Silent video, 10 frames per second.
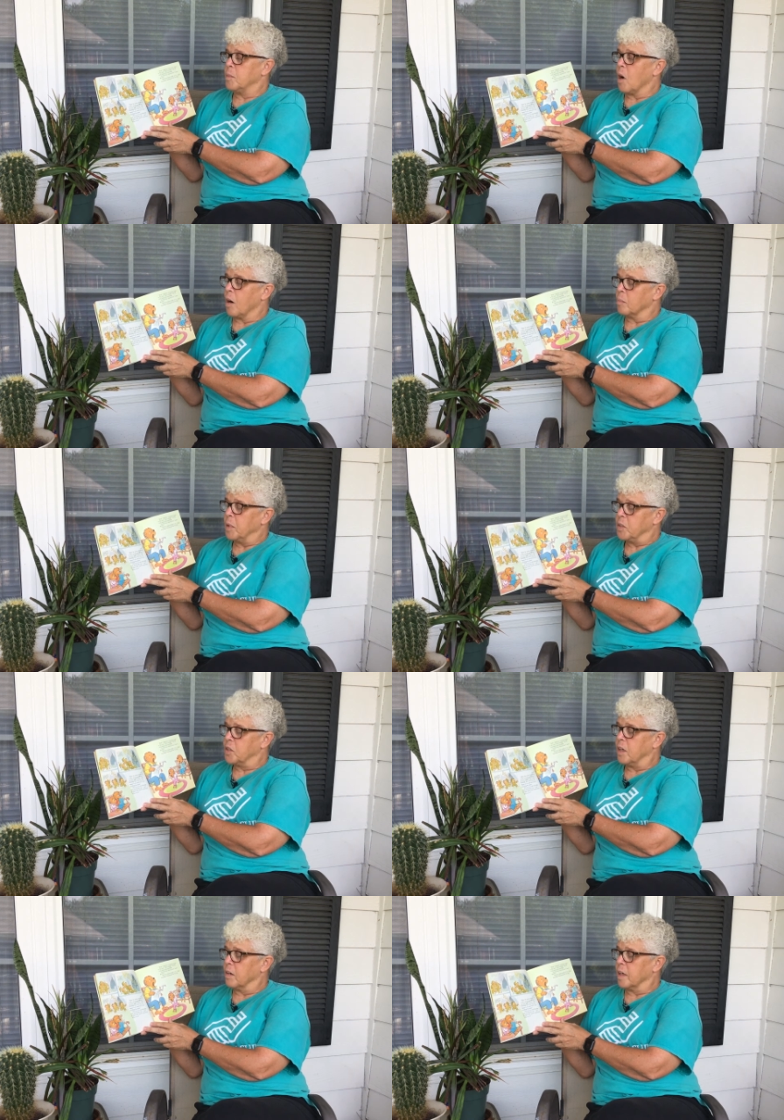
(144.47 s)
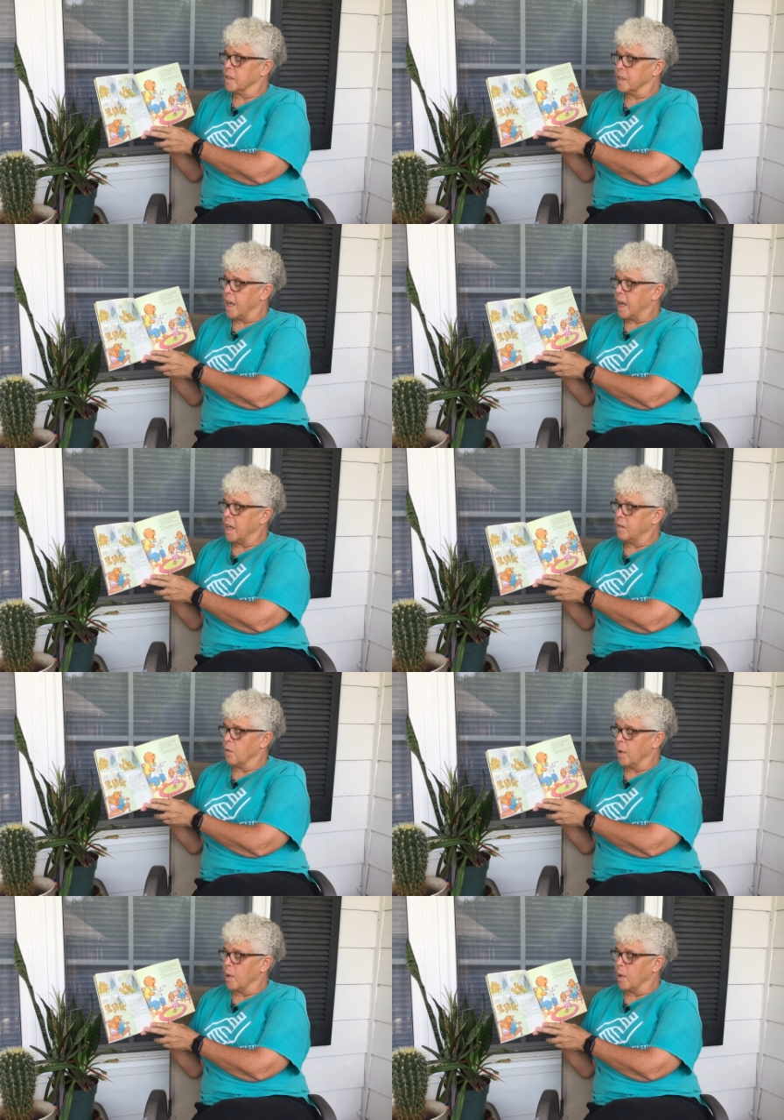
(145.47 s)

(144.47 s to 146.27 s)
dark, mysterious cave,